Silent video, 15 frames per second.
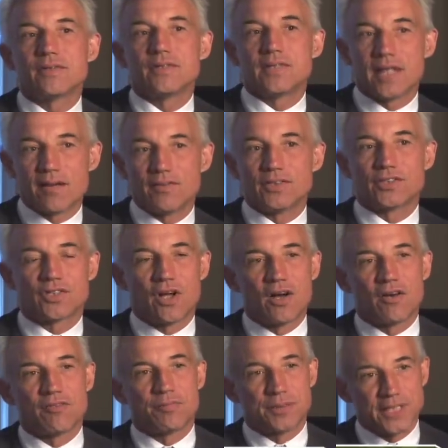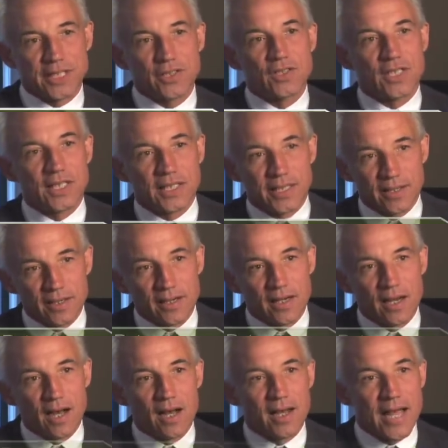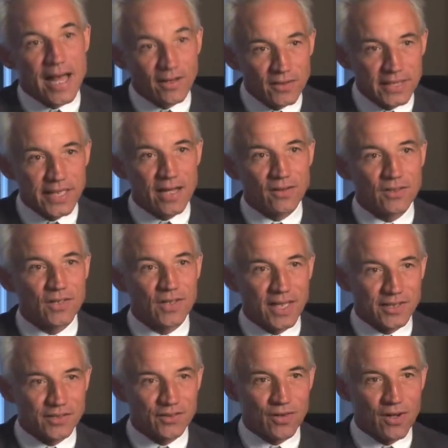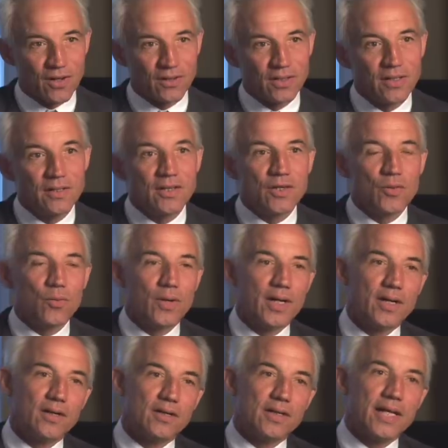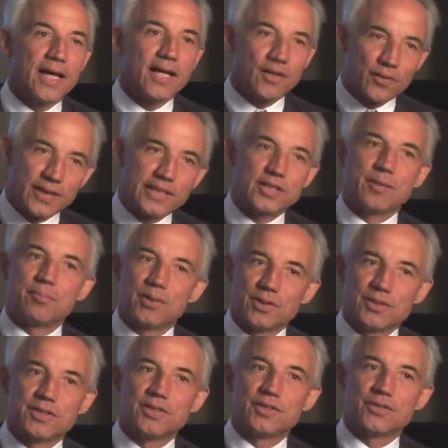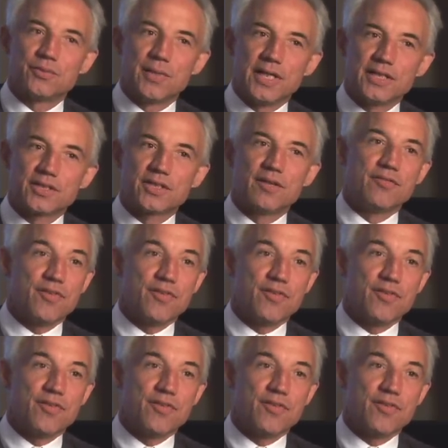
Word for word: levels of particularly uh, L D L cholesterol will increase a person's risk of